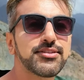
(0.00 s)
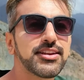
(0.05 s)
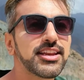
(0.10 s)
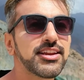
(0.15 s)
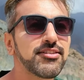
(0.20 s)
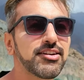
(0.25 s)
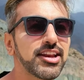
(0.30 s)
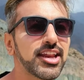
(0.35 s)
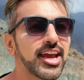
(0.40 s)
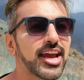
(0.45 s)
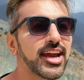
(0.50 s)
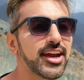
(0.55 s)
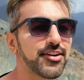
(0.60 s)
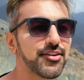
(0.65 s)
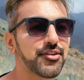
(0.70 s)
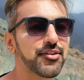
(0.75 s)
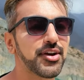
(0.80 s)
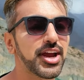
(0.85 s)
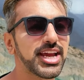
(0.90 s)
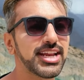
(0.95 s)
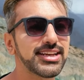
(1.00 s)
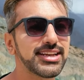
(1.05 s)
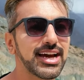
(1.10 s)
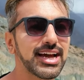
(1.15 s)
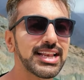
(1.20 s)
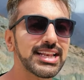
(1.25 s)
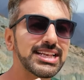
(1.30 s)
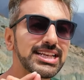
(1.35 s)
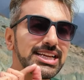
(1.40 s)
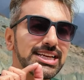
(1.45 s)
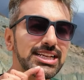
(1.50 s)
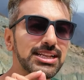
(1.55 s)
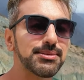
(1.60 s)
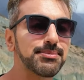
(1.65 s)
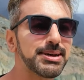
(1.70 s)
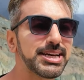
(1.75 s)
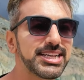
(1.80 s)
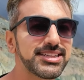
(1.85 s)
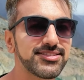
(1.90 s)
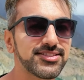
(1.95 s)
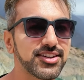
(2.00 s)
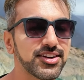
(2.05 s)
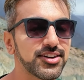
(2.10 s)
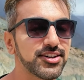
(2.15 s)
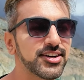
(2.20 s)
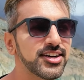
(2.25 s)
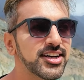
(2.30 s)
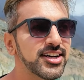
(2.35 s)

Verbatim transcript: and even here it rained a little bit, so